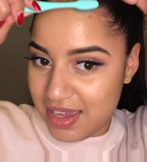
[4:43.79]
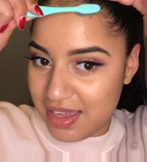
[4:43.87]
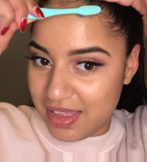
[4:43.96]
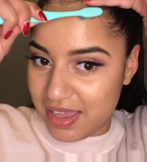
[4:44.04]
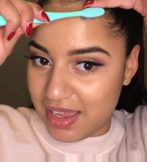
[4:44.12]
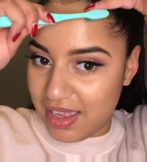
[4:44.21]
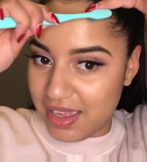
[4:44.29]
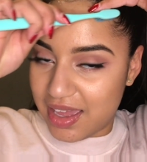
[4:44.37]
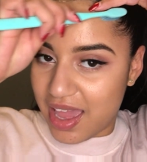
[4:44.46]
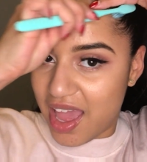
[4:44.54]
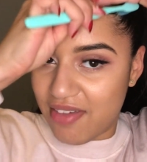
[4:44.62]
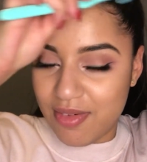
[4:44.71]
Like, I
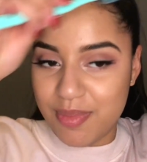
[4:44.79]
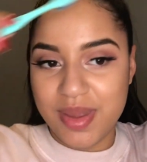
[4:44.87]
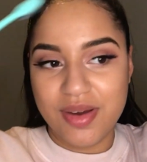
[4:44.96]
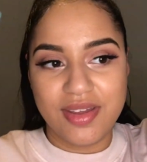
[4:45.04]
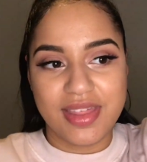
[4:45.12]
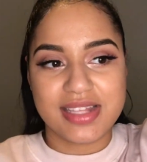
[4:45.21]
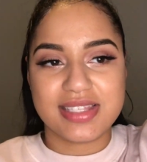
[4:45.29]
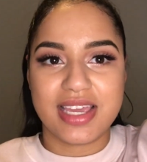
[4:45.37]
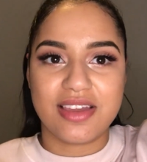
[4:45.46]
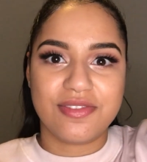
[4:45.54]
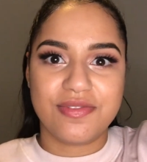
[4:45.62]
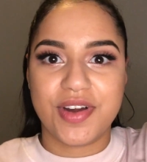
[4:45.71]
have a mirror that's like
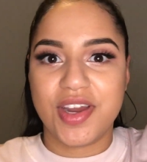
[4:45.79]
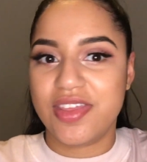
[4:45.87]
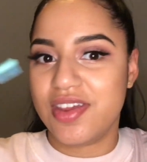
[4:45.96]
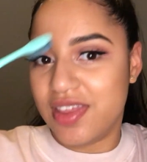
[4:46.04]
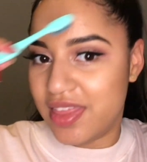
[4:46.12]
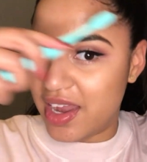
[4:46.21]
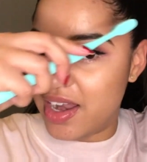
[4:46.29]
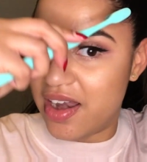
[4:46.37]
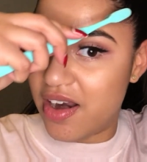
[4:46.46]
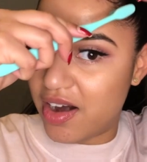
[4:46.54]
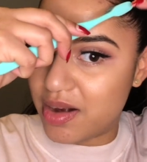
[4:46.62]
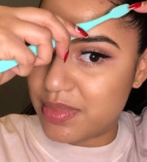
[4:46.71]
further than
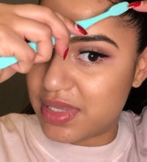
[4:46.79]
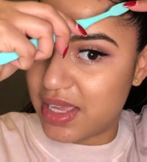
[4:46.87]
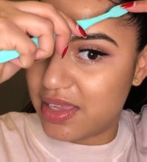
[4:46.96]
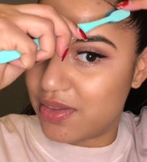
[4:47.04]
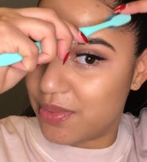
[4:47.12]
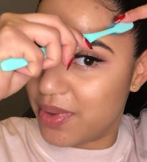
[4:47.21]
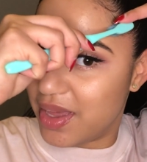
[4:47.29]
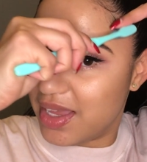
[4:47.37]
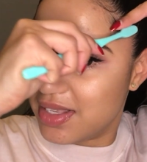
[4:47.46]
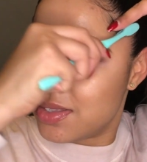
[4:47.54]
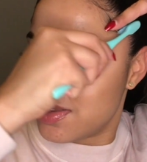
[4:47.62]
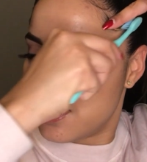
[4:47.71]
arm's length away,
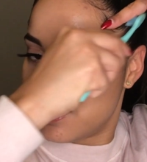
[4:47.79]
so